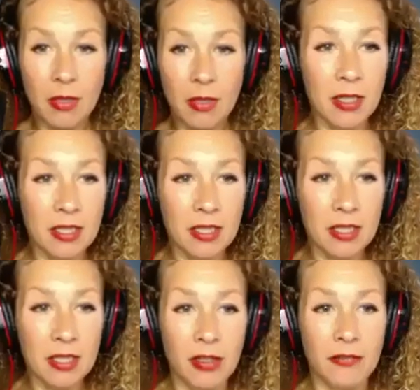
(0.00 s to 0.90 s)
I mean, I
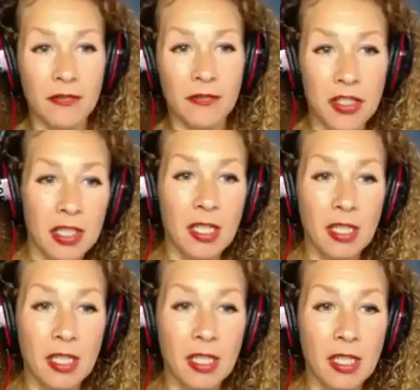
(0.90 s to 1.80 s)
want to start it
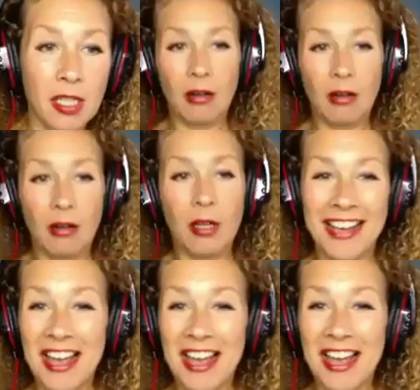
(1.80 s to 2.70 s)
officially.
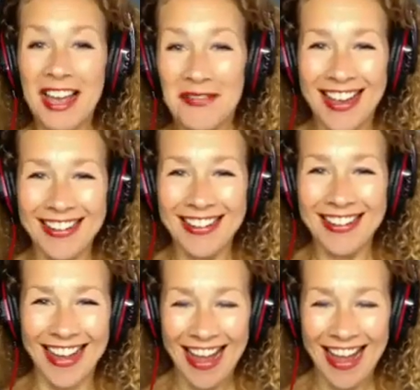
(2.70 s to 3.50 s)
Okay. I love that.